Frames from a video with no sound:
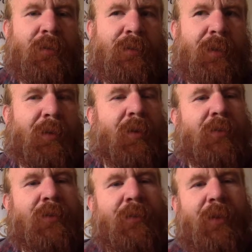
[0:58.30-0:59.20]

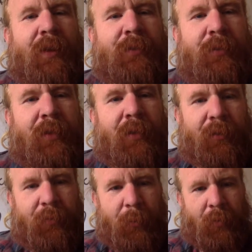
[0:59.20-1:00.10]
Psychology of the
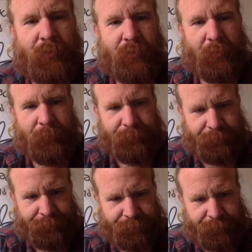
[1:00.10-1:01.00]
Esoteric from Osho.
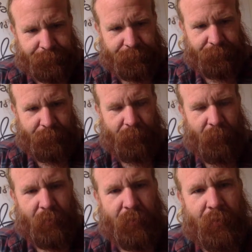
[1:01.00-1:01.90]

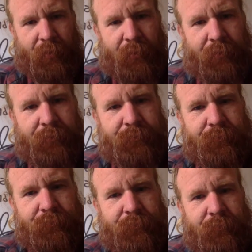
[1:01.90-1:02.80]
Um,
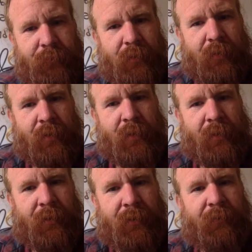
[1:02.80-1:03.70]

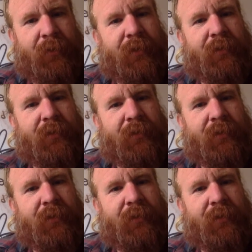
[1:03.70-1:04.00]
and even